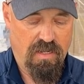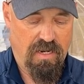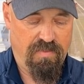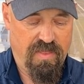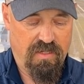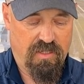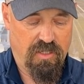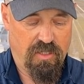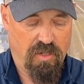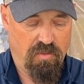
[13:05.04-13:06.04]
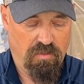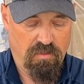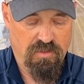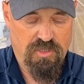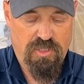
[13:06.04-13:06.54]
I'm then going to go
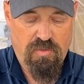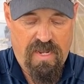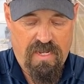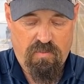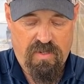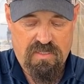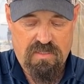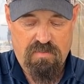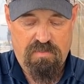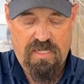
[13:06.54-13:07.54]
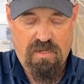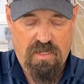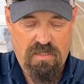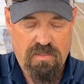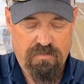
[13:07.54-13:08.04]
2 hand widths
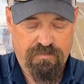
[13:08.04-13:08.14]
beyond.